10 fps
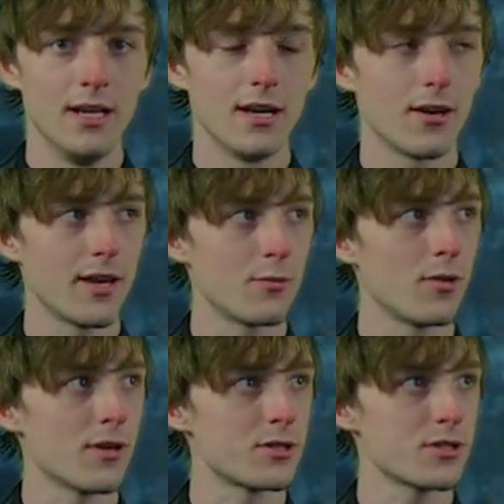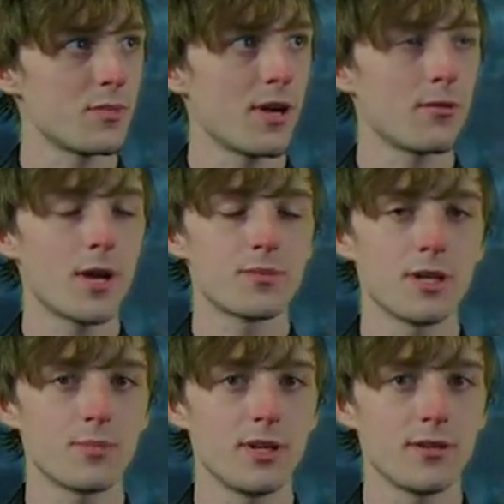All right, we're just about wrapped
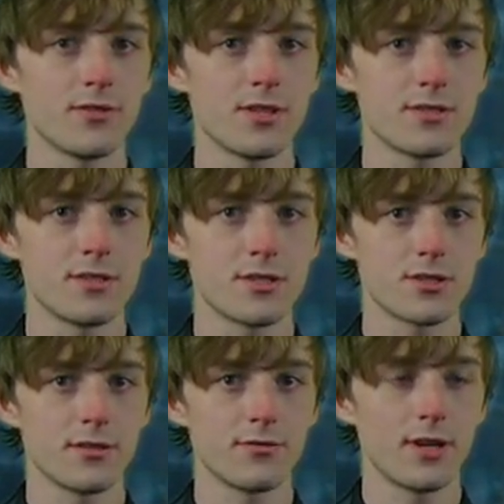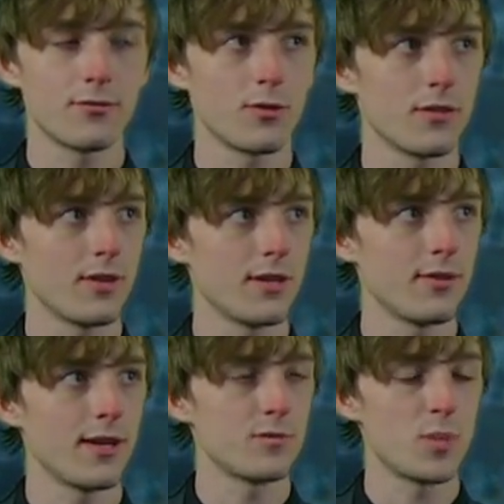up here for this edition of 545
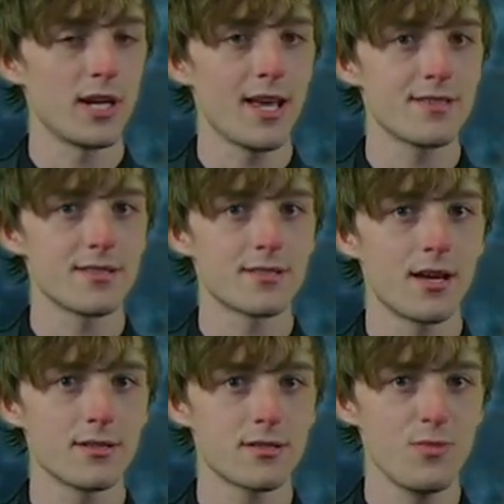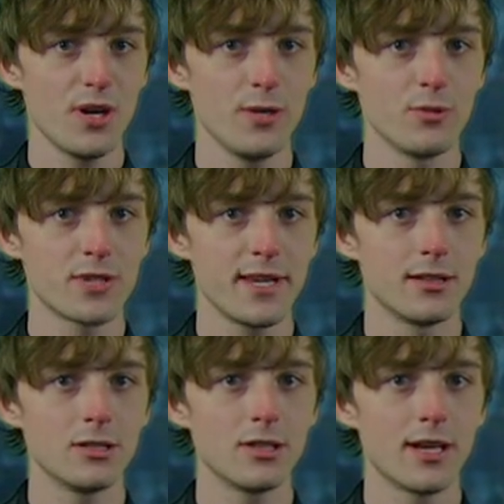Live, but as is customary, we'll take
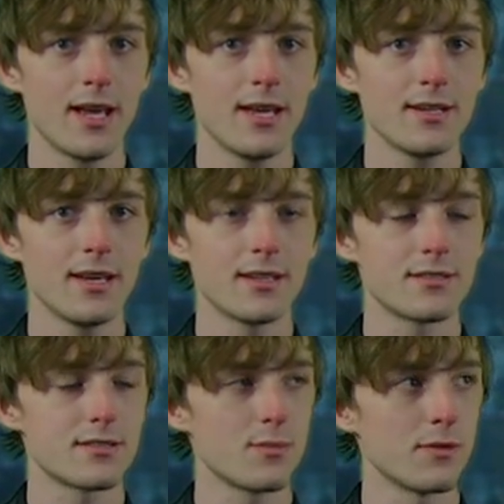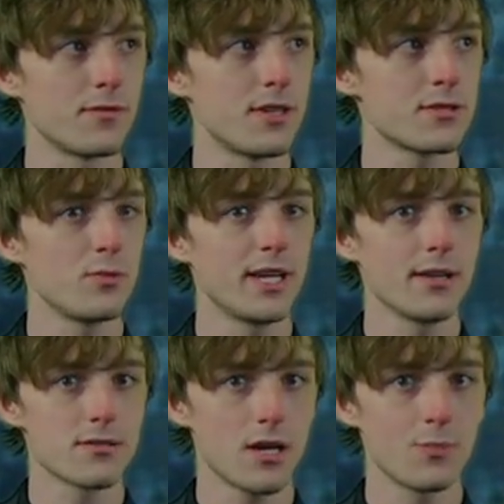a look ahead at some of this
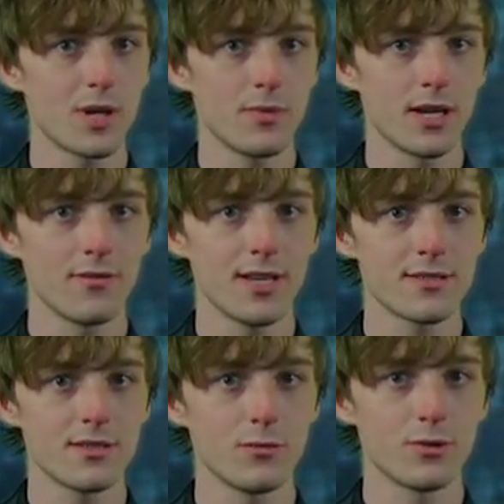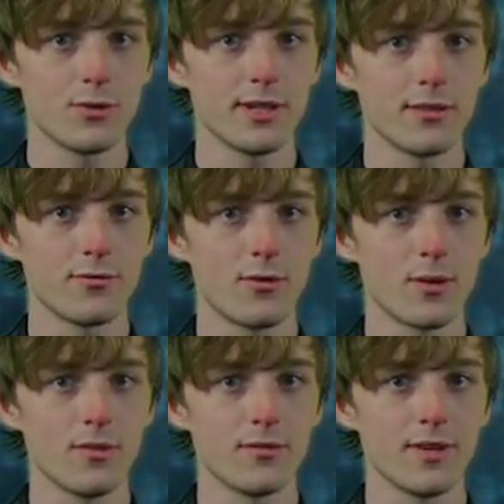weekend's upcoming events, and we'll do it in the
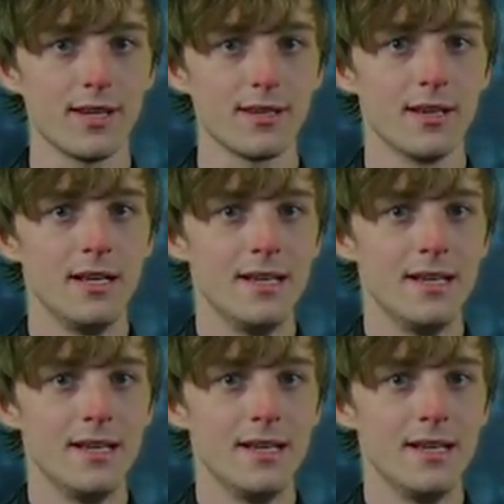form of a